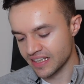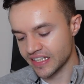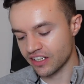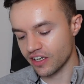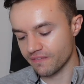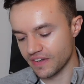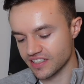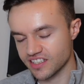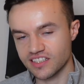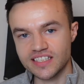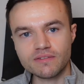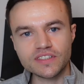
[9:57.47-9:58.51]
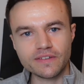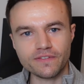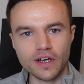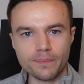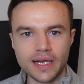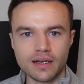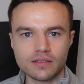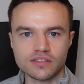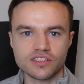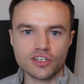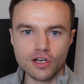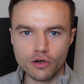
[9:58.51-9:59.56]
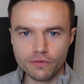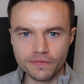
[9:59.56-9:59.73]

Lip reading: Then I invested £75 in the gold